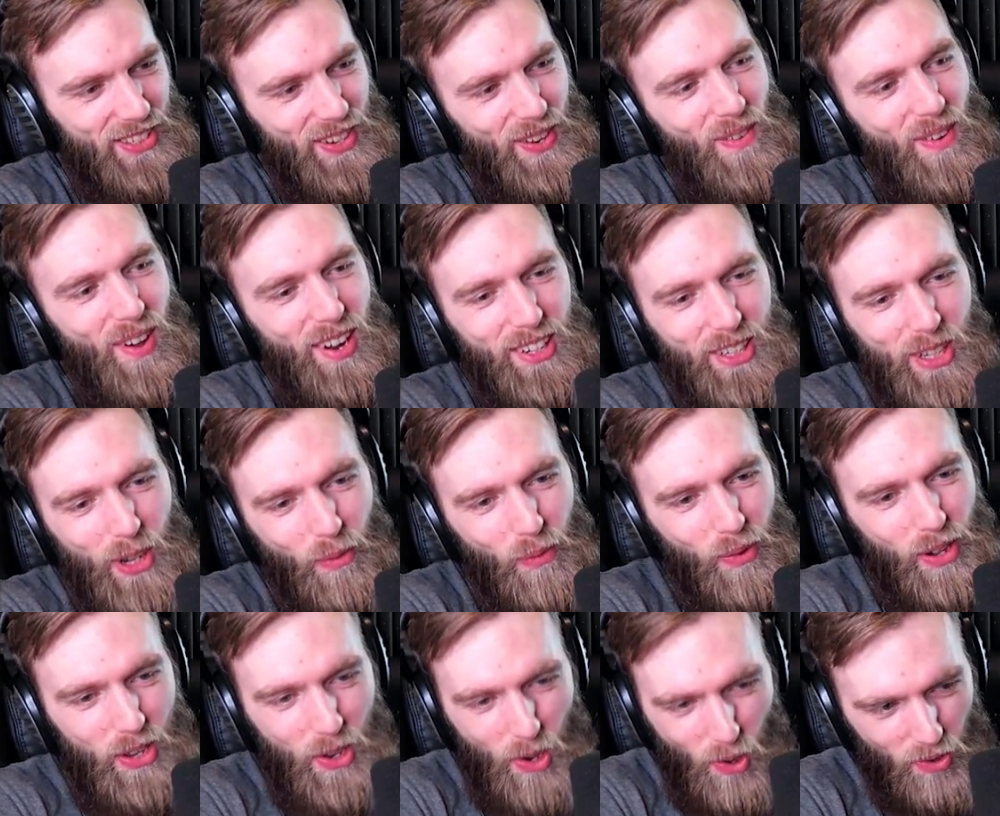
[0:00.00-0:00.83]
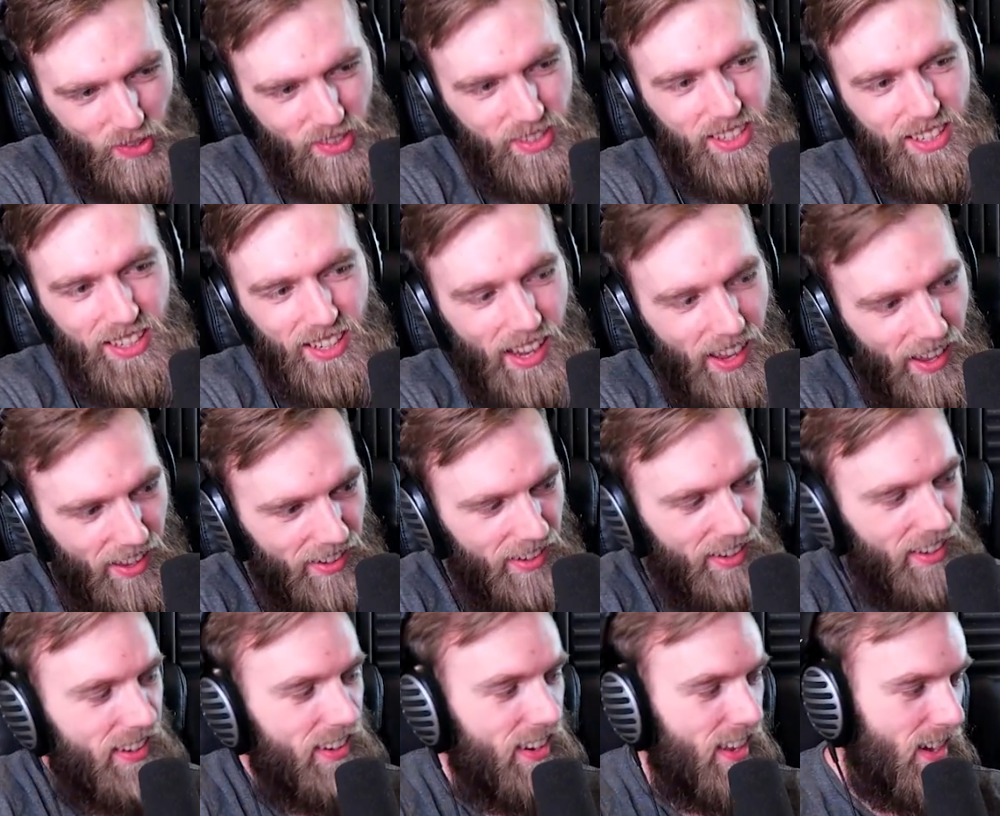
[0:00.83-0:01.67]
so I wanted to record it
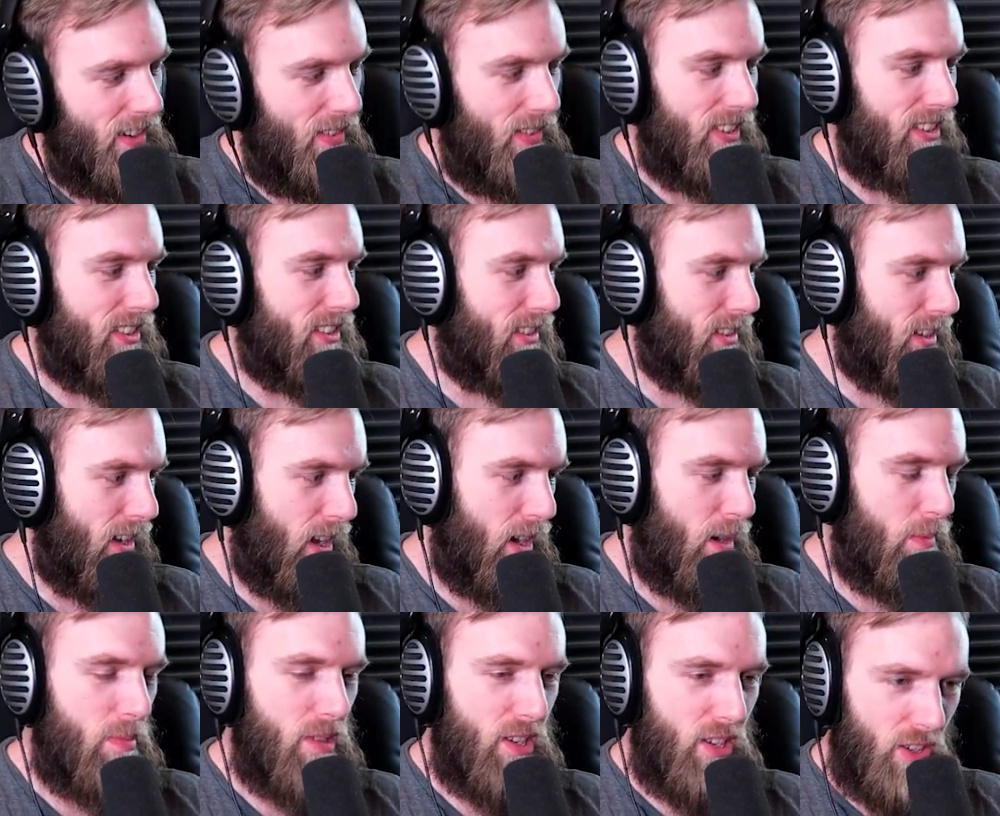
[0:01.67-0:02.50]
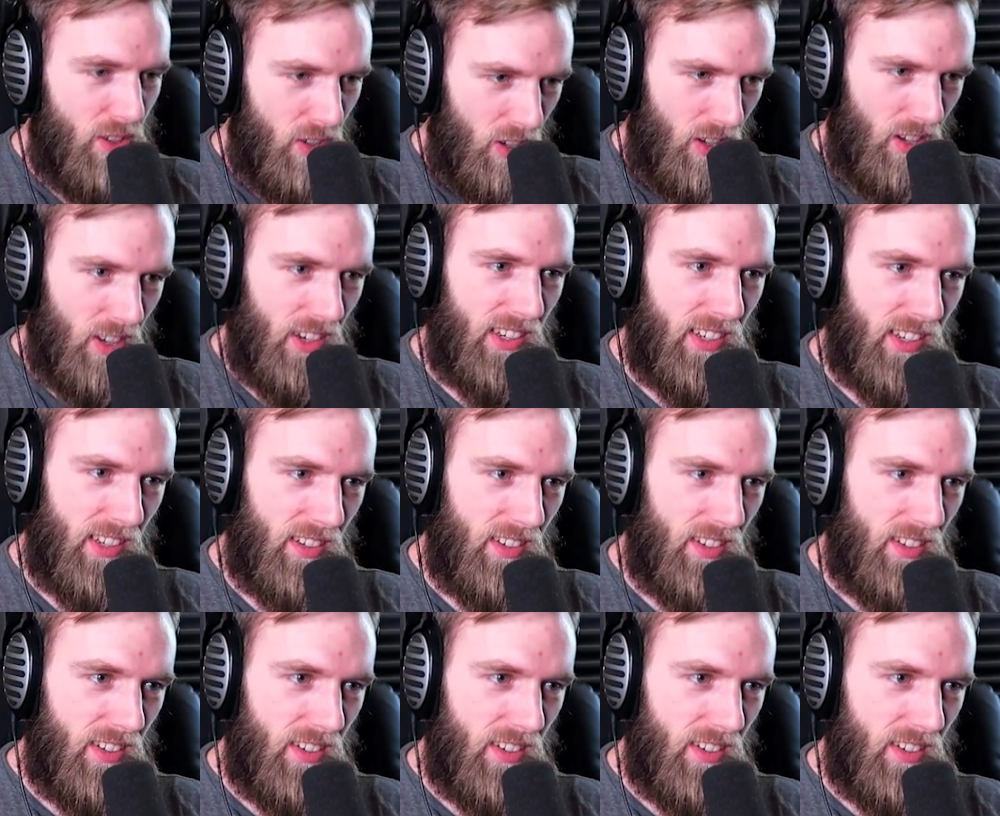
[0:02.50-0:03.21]
again, and now it's gonna be good.